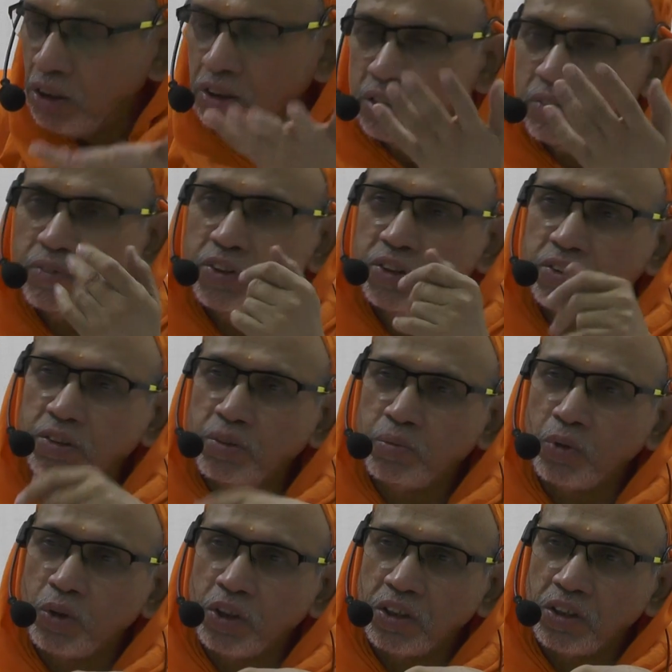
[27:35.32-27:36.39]
is a fixed
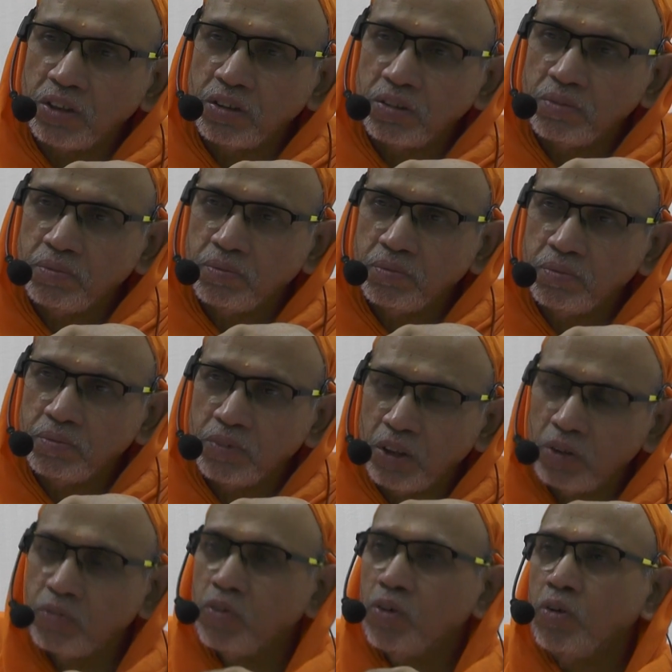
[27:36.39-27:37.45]
point.
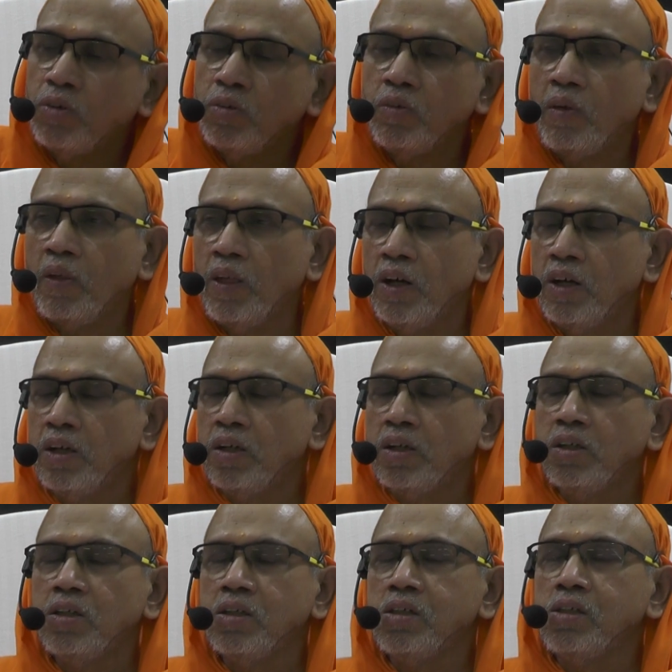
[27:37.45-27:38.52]
Therefore,
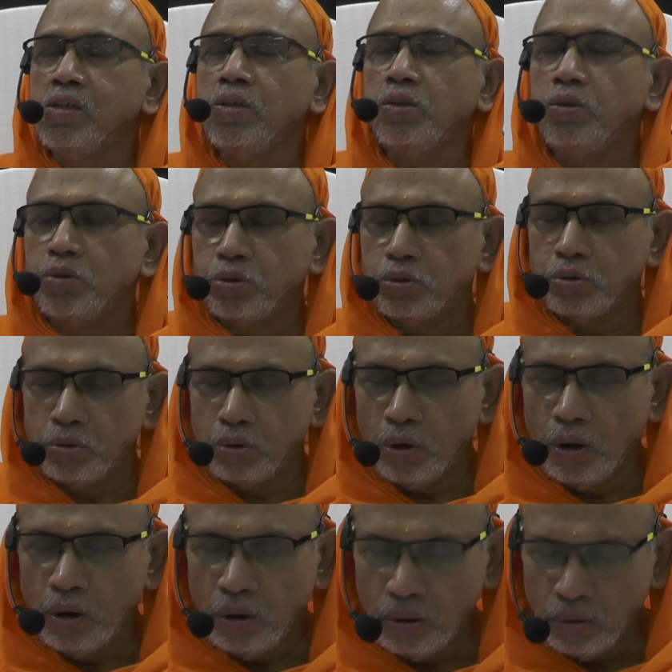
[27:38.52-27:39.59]
you should
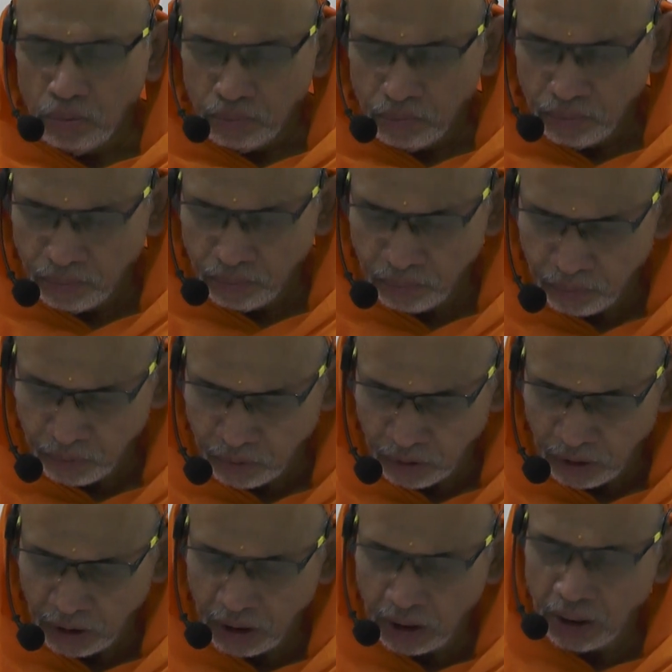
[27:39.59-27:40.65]
know,
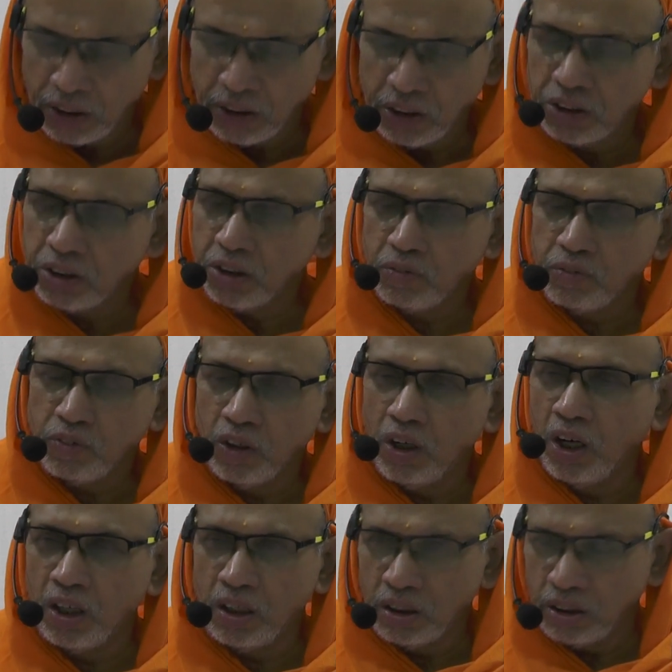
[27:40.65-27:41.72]
realization of God